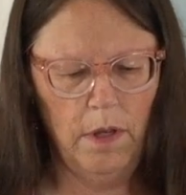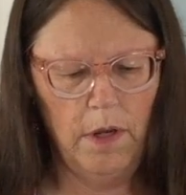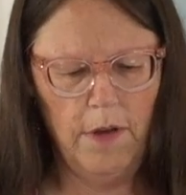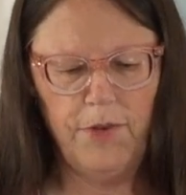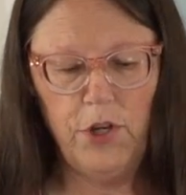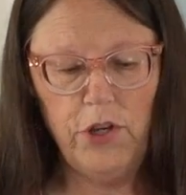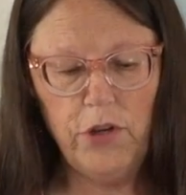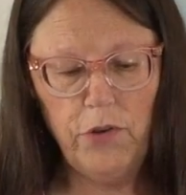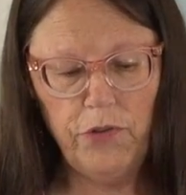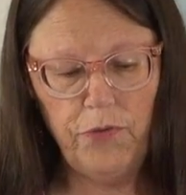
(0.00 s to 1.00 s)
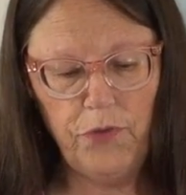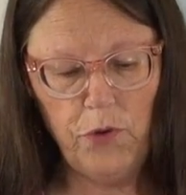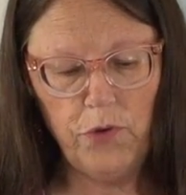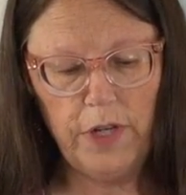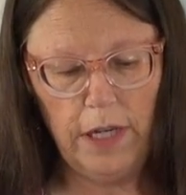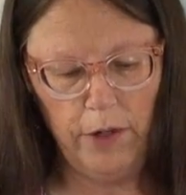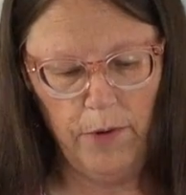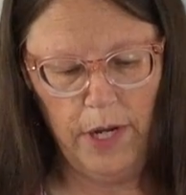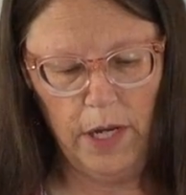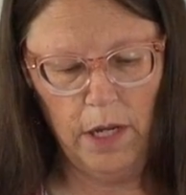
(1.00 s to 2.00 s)
If you use food
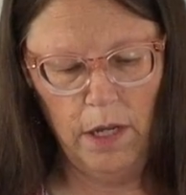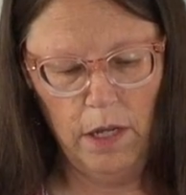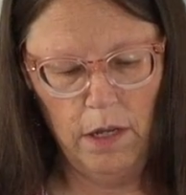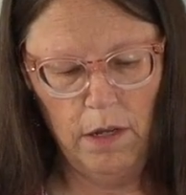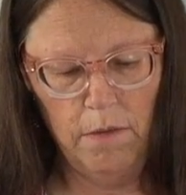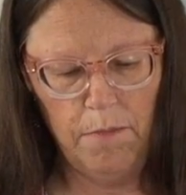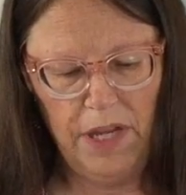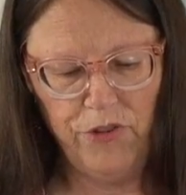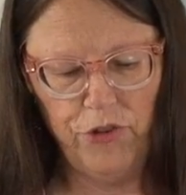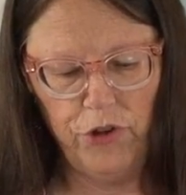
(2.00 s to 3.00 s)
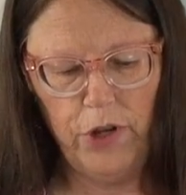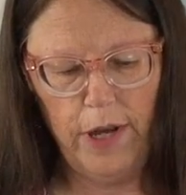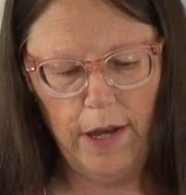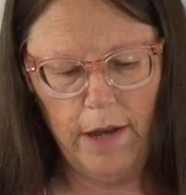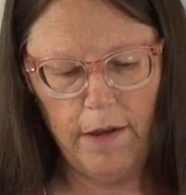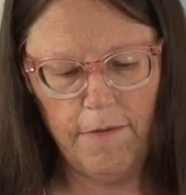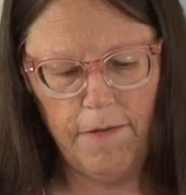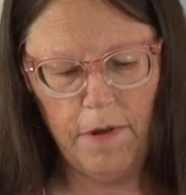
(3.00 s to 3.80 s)
coloring, make sure you have